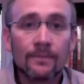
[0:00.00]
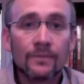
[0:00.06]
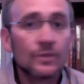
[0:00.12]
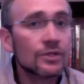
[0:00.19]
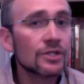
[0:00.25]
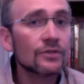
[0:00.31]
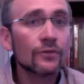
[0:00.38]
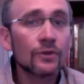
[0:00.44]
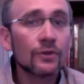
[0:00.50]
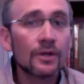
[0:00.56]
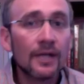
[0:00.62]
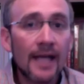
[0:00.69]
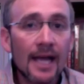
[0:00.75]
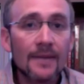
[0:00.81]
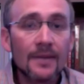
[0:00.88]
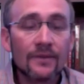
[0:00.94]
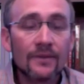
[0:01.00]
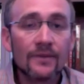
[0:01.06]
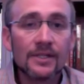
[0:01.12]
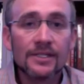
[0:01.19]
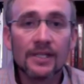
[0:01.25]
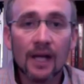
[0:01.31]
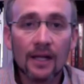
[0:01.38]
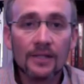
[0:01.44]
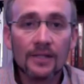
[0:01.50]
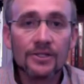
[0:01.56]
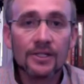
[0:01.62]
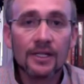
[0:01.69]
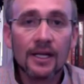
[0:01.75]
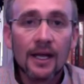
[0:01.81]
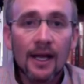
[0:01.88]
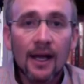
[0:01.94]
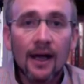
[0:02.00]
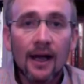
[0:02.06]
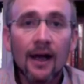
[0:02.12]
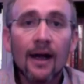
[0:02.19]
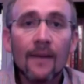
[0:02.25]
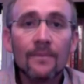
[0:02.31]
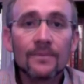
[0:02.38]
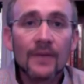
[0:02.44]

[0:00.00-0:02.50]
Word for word: just for anatomy and physiology. Um,